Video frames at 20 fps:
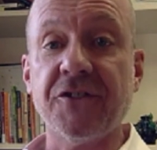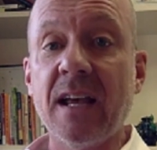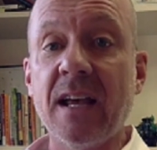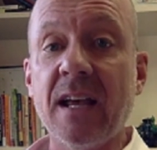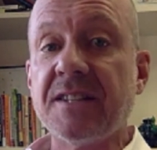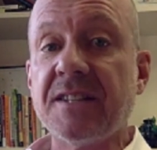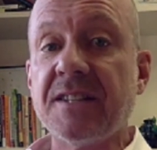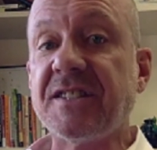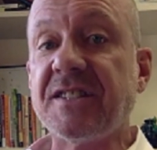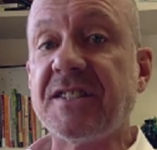
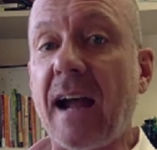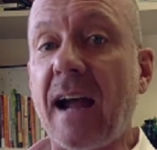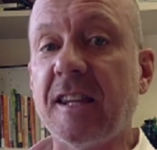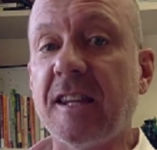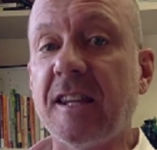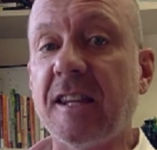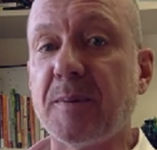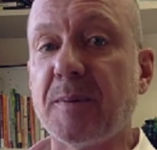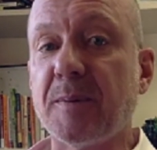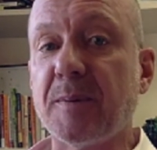sign this
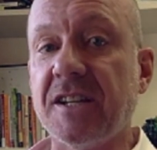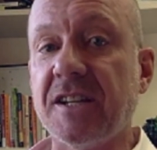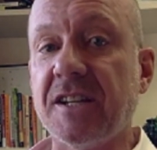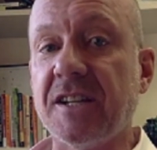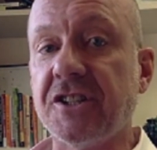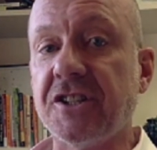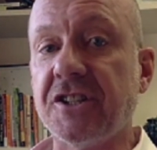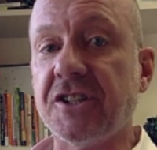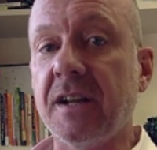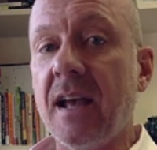
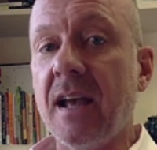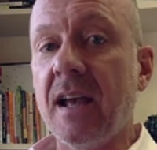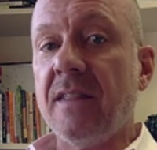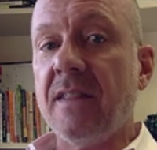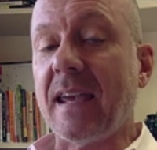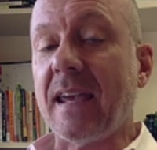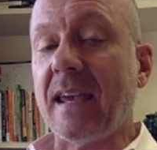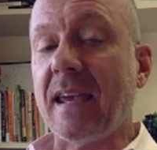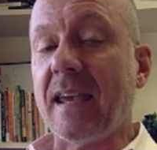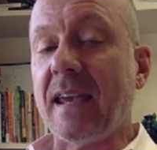petition, they
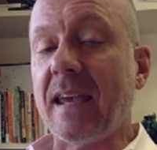can